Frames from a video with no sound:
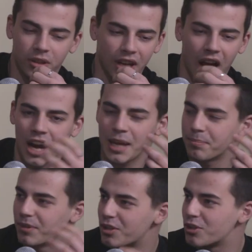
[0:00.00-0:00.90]
the
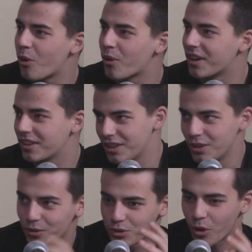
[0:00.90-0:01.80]
hype, the Joker, the
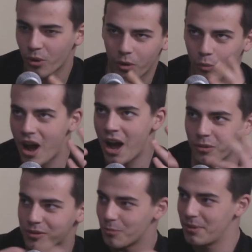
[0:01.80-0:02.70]
new Joker. Wow,
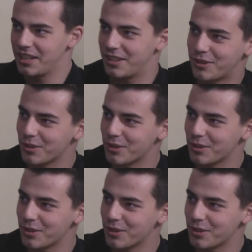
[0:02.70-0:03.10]
so many to do.